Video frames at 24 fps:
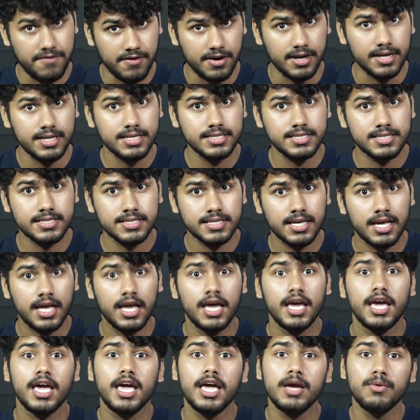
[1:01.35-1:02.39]

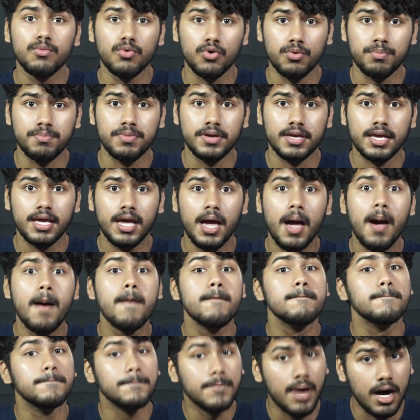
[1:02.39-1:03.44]
First, it would
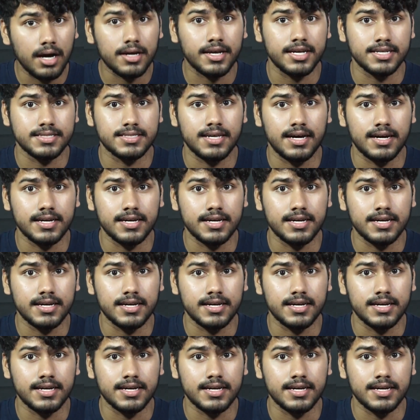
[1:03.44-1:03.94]
be market